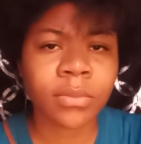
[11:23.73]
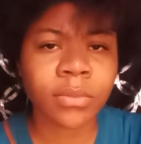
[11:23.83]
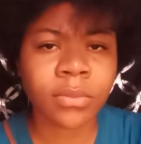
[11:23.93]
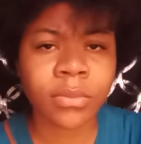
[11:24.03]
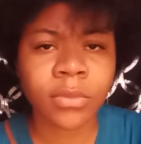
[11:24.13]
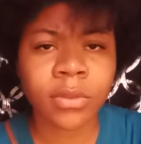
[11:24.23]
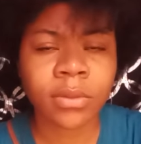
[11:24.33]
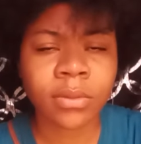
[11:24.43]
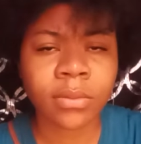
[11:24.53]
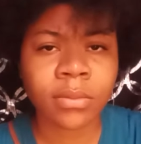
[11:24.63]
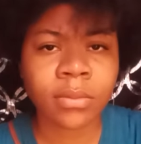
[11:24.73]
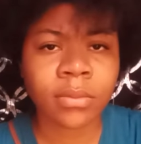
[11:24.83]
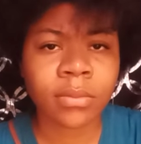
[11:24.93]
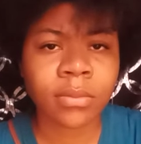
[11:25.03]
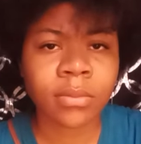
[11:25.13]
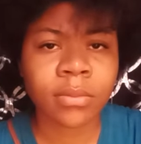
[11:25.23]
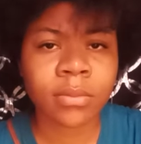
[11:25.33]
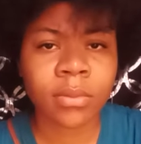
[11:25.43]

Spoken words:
Nothing is said.